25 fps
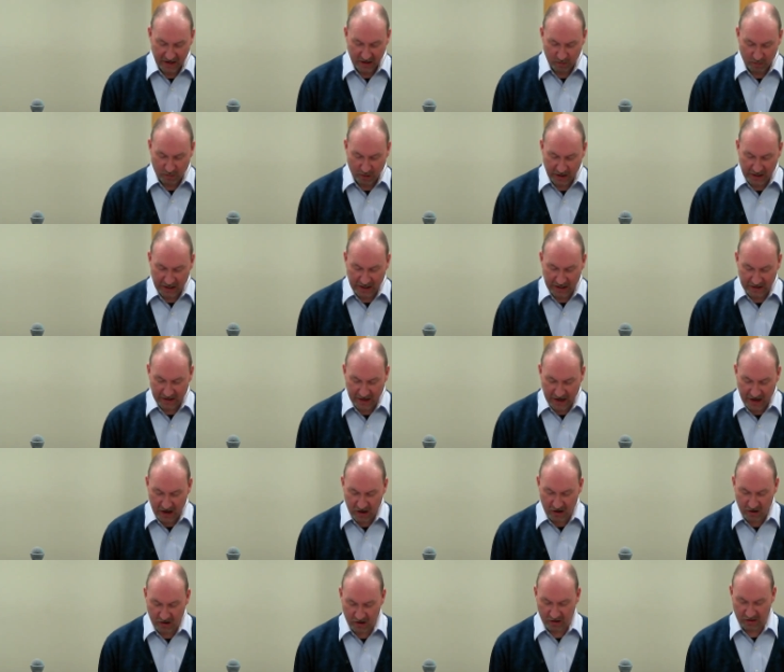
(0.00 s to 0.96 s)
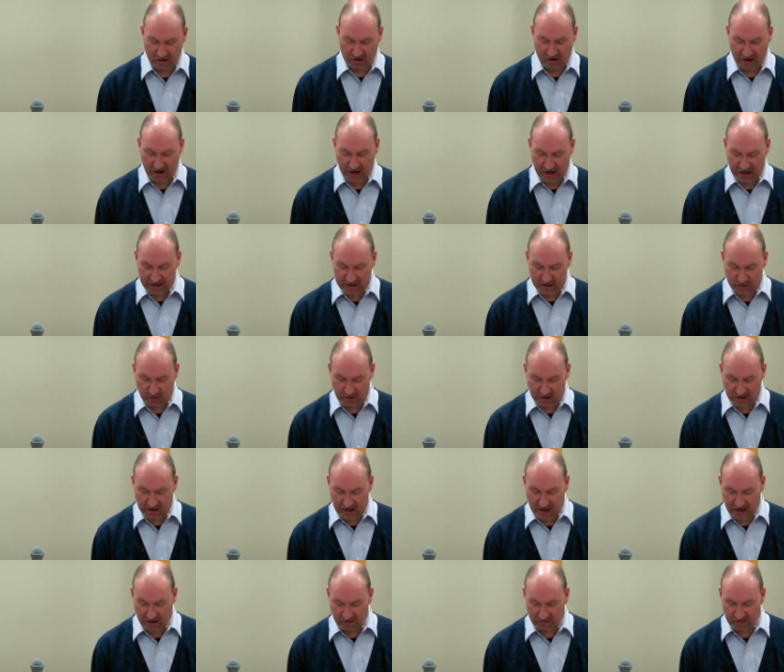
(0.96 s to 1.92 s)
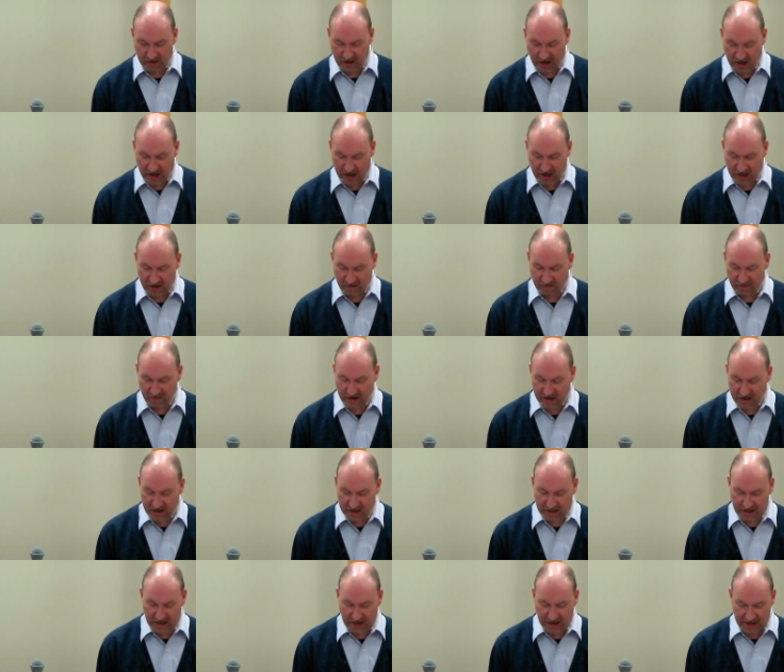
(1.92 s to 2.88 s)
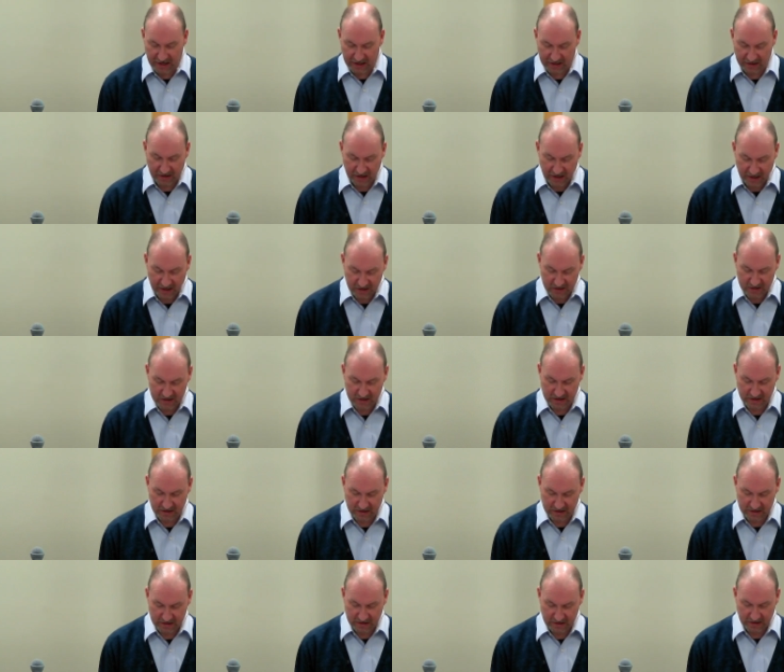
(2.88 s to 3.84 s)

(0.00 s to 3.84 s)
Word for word: bringing down on their heads what they have done, and vindicating the innocent